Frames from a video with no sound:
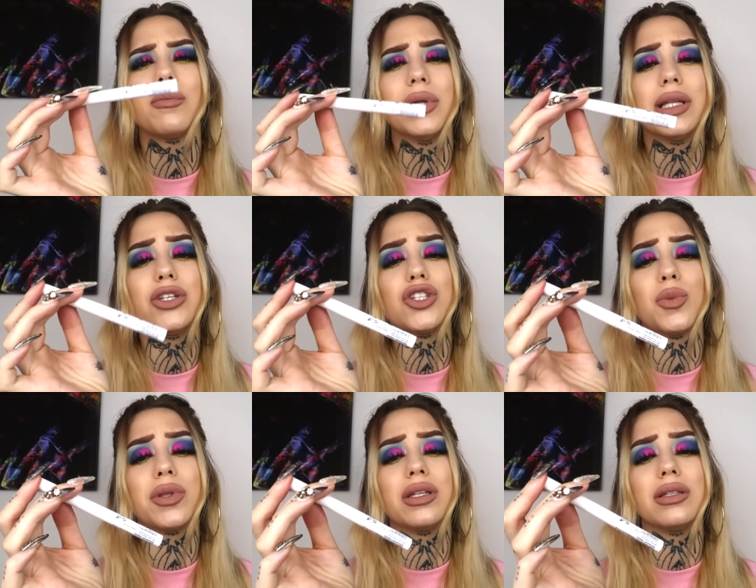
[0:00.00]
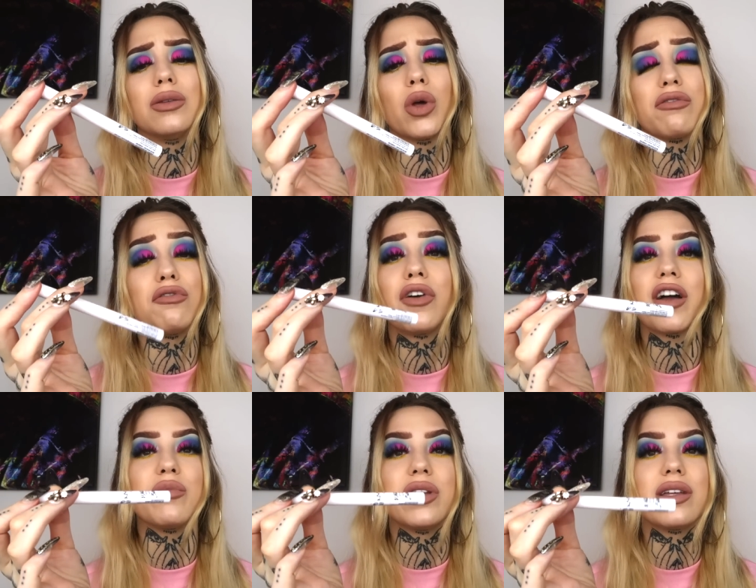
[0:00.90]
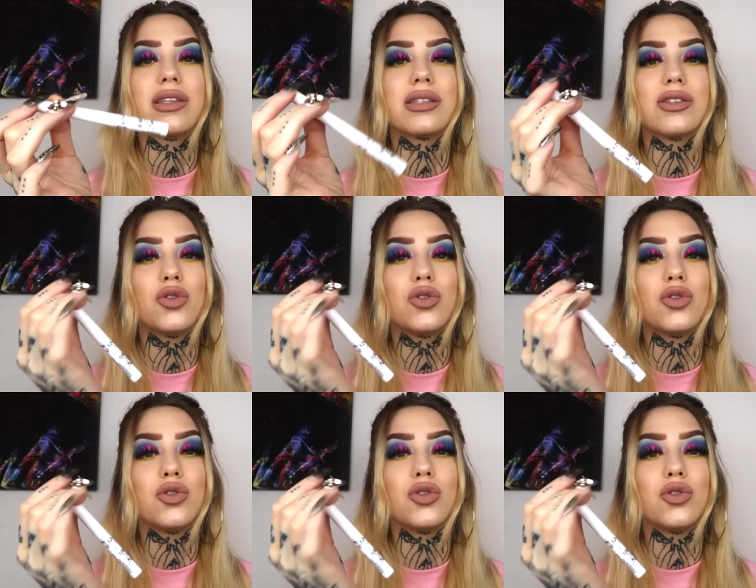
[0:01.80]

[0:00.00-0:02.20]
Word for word: but legit, within not even five minutes,